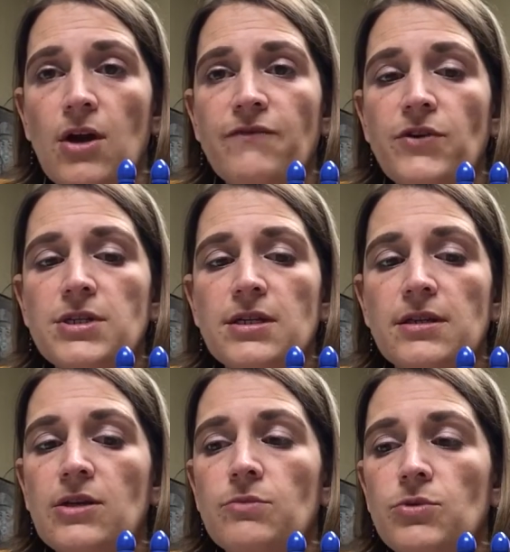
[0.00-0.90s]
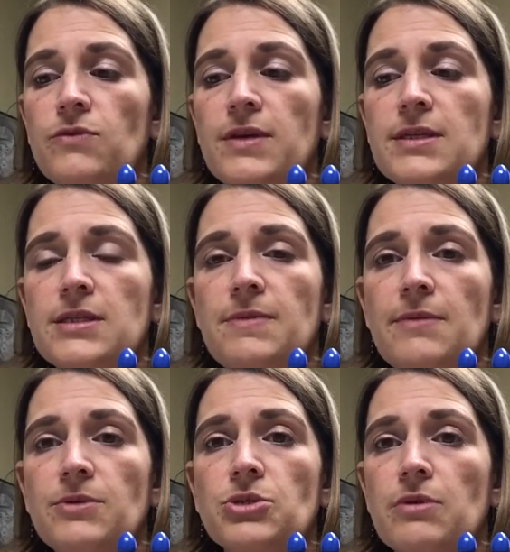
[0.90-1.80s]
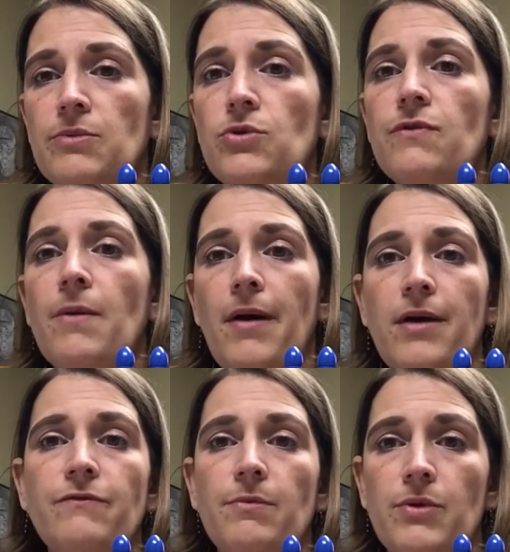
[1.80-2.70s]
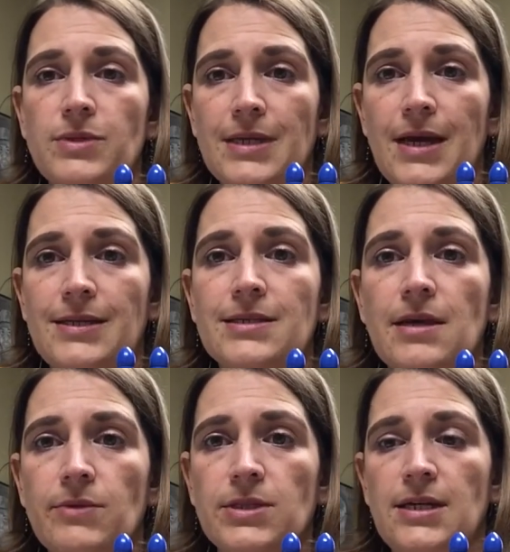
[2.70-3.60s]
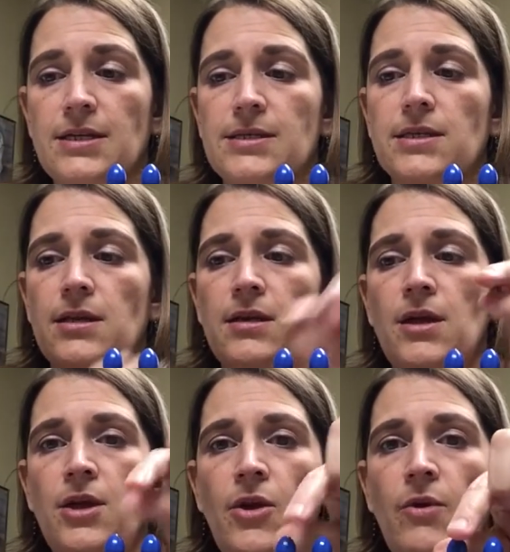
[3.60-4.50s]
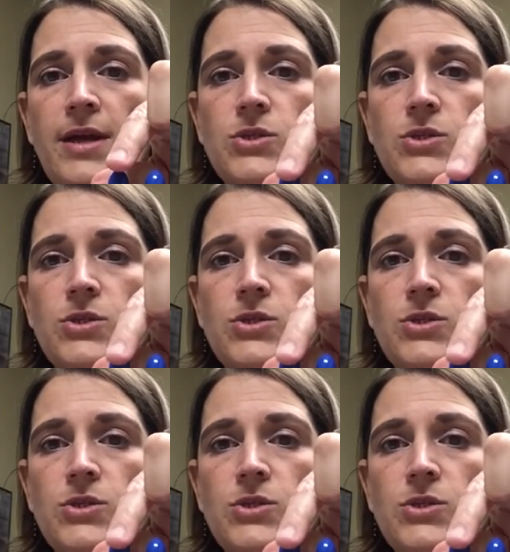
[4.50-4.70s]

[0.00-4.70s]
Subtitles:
Our first legal move is to be able to remove a pawn from both sides simultaneously, right?